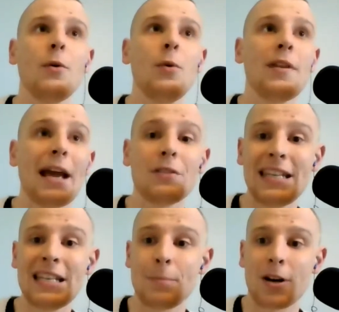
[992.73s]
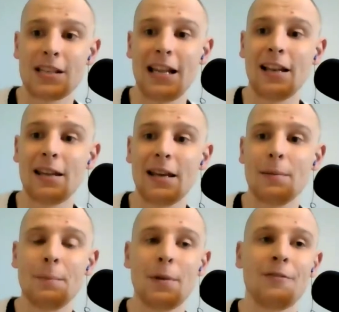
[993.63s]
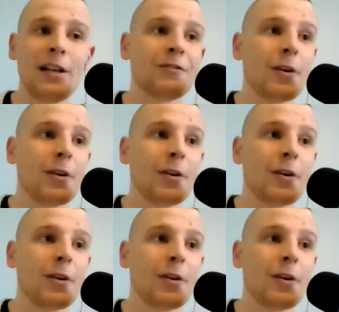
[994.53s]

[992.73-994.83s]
without these personnel in midfield.